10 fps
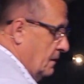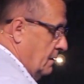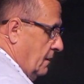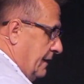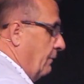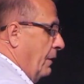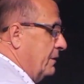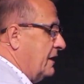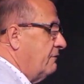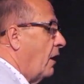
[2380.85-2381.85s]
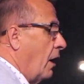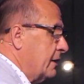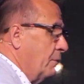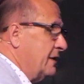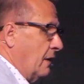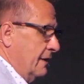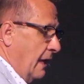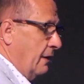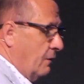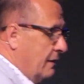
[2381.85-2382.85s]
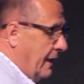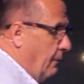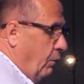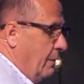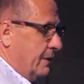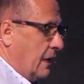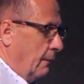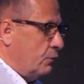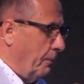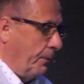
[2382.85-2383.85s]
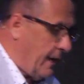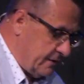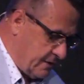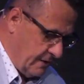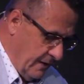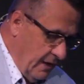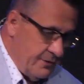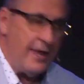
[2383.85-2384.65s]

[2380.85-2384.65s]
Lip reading: That we would give our heart, that we would come to a place that